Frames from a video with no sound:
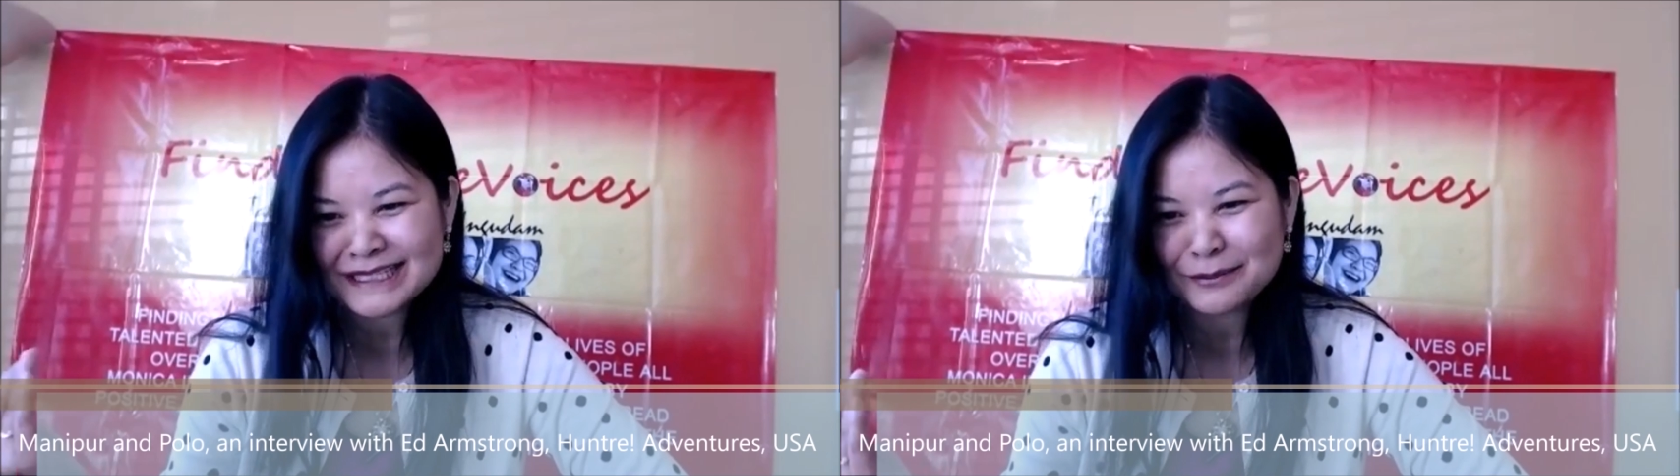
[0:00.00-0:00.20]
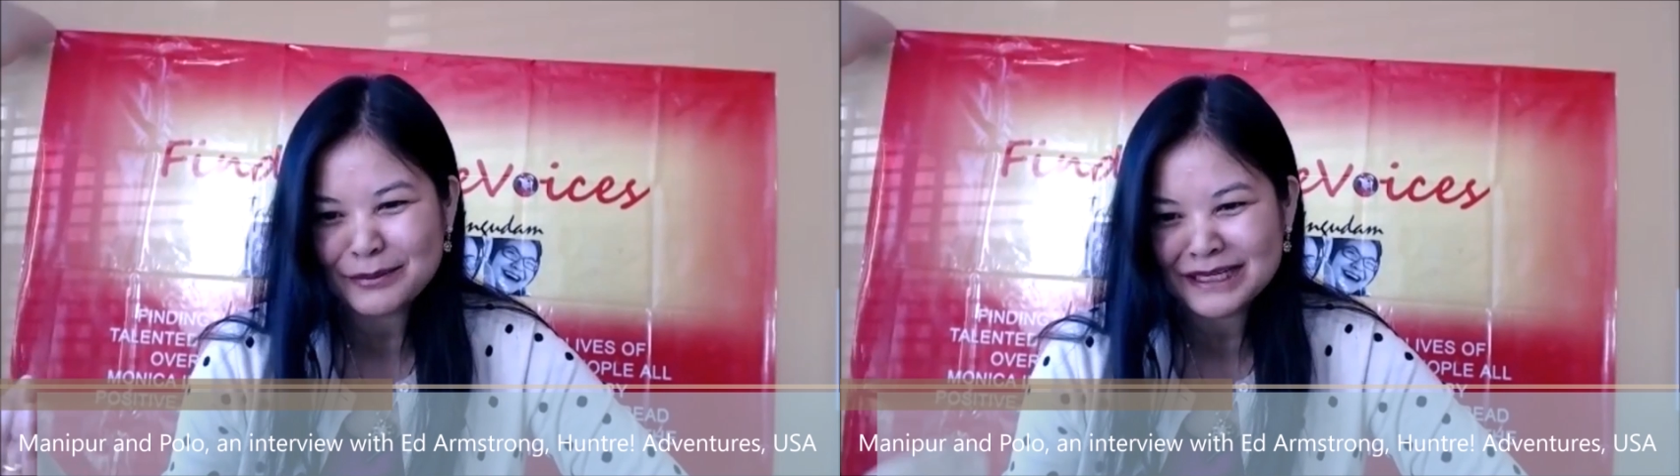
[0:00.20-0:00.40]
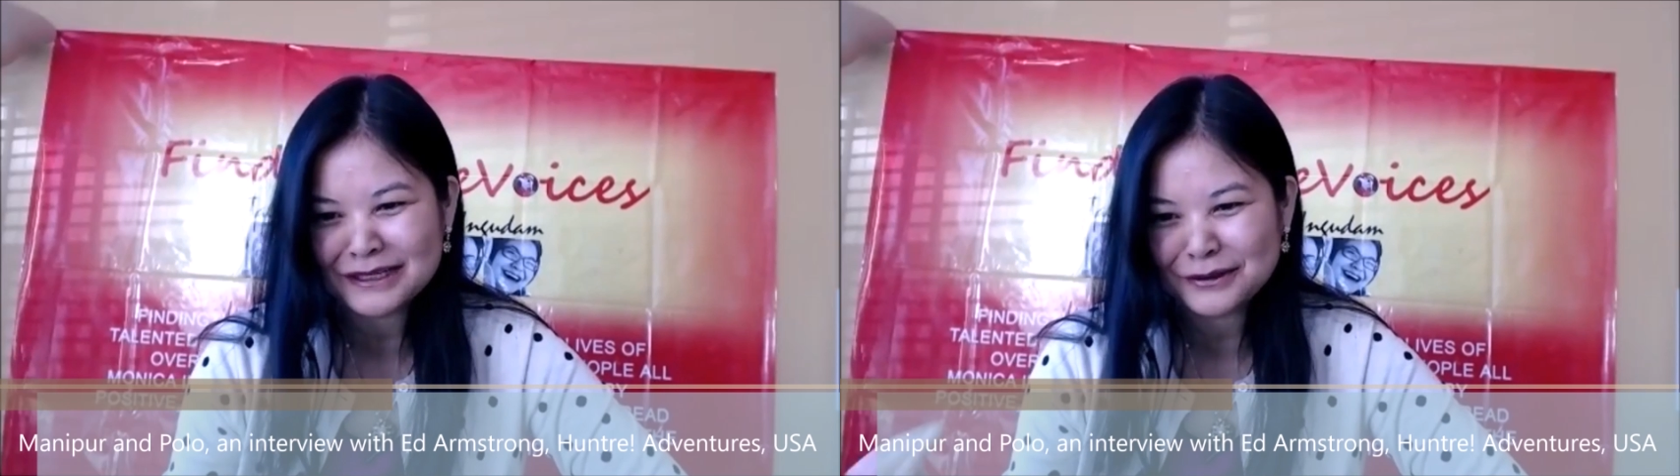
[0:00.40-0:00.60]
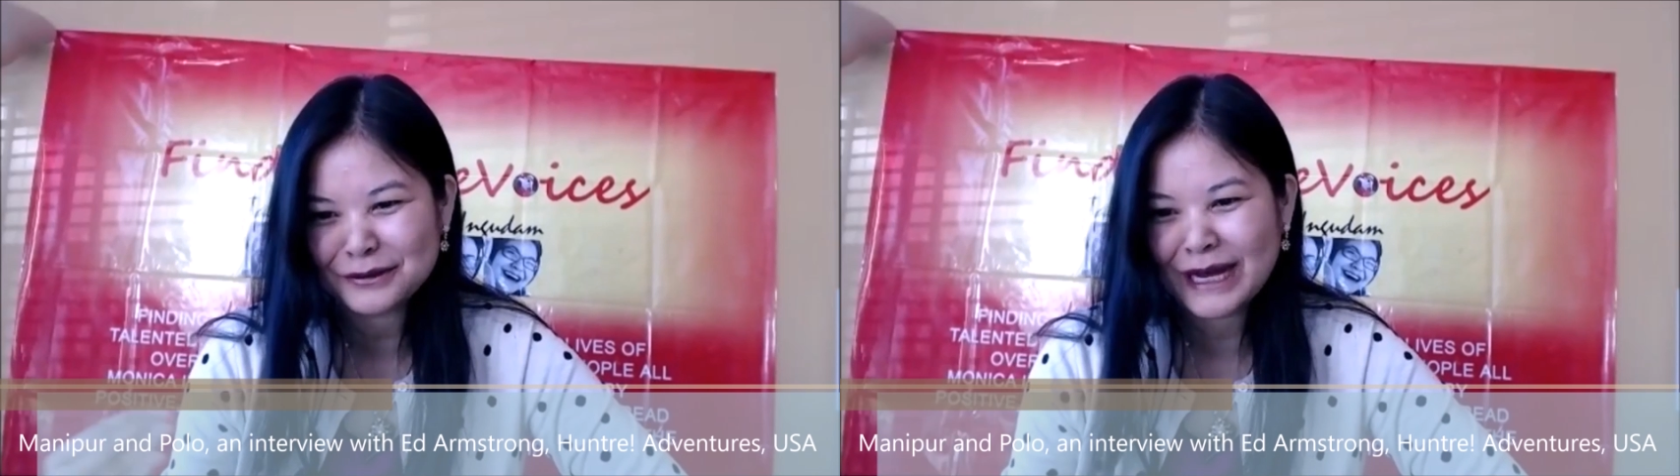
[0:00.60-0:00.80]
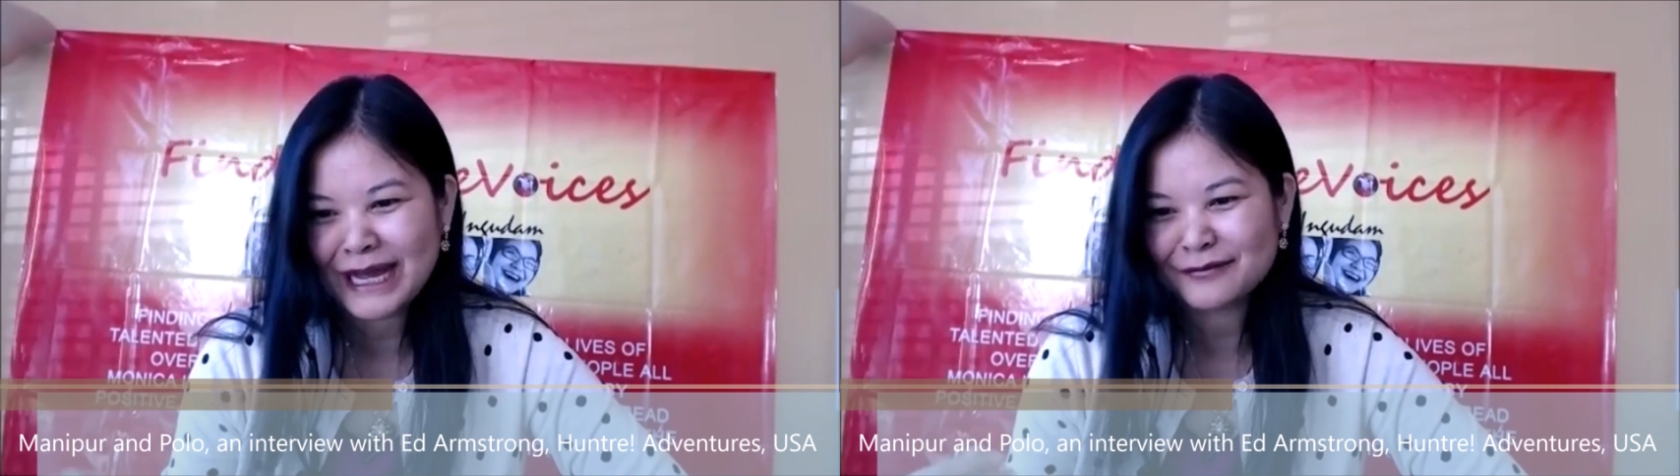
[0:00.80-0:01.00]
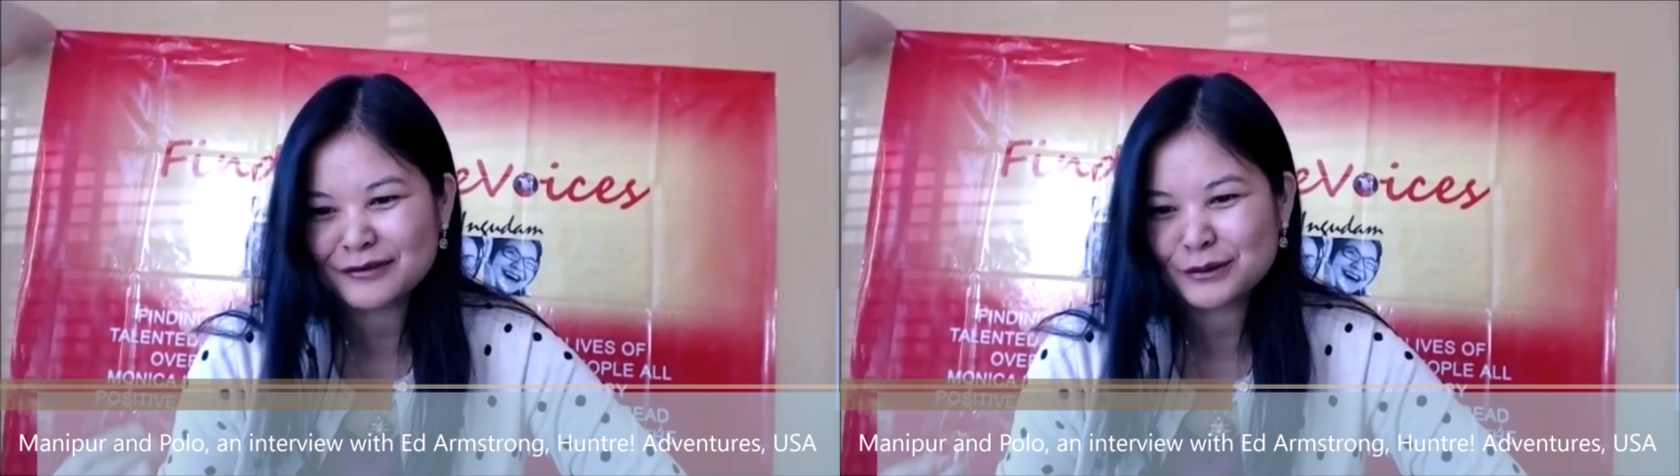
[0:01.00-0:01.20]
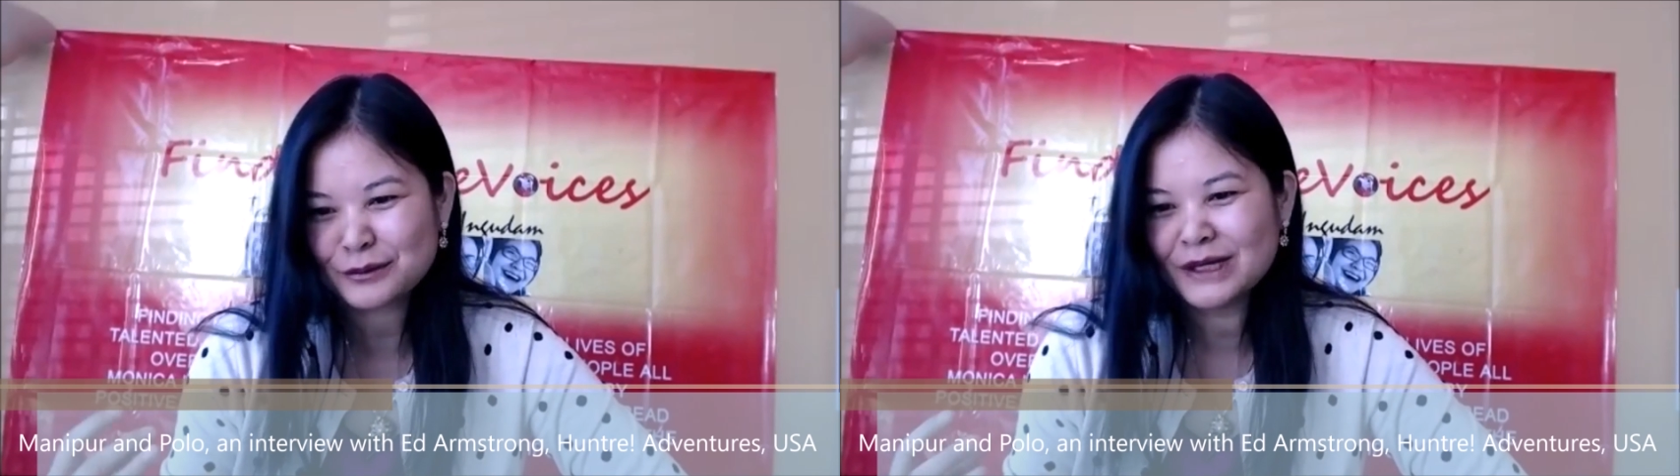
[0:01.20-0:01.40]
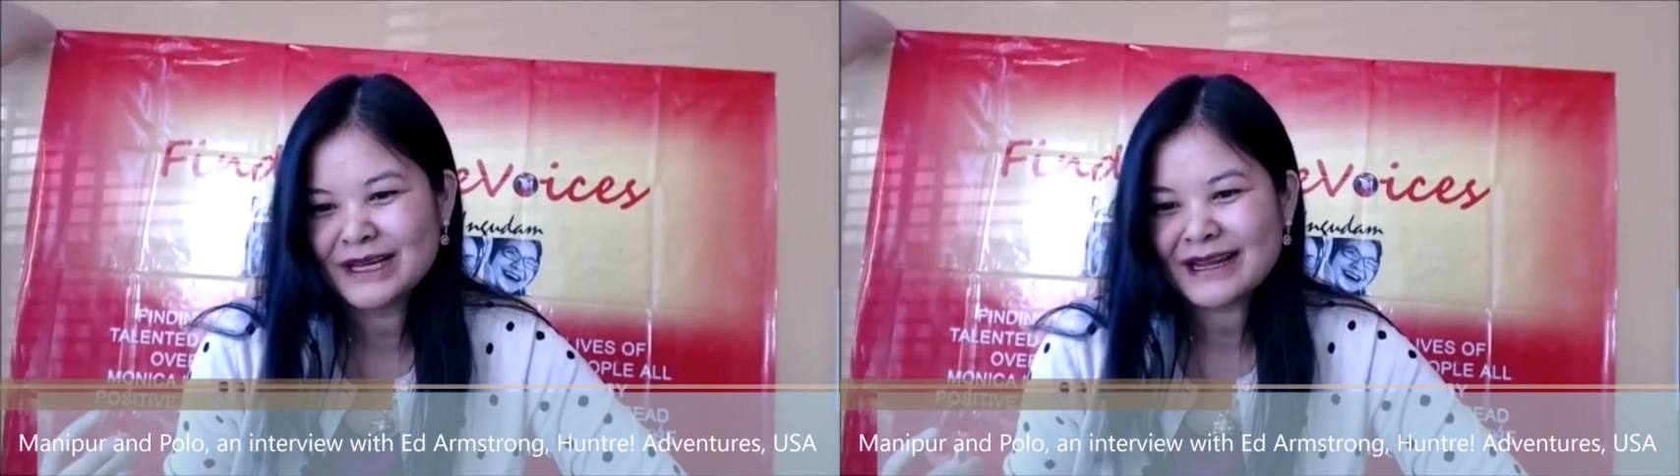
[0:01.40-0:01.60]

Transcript: spiked up, and, I have to